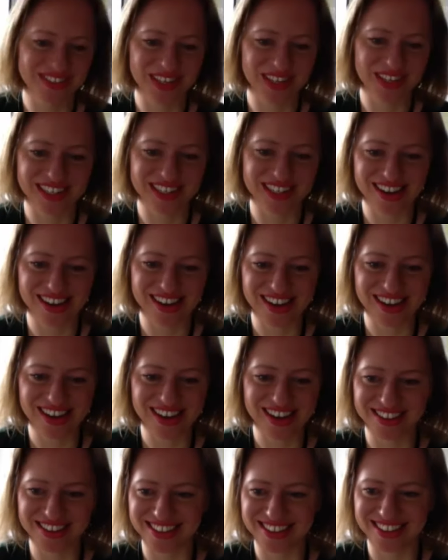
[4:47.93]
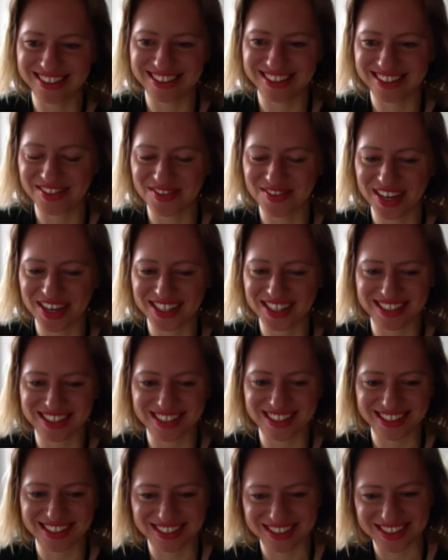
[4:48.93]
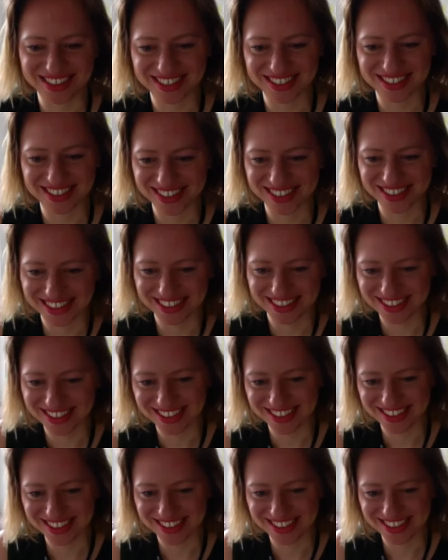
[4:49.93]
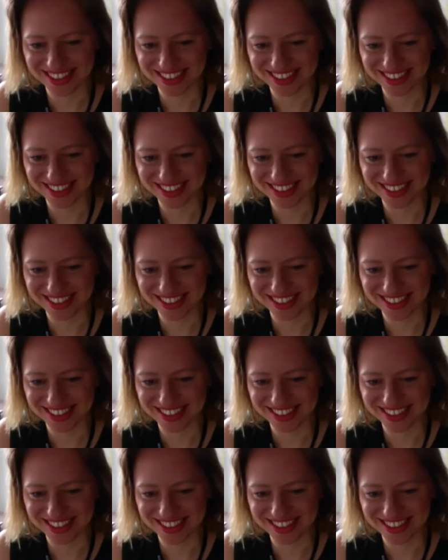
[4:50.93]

done. Amazing news. Can we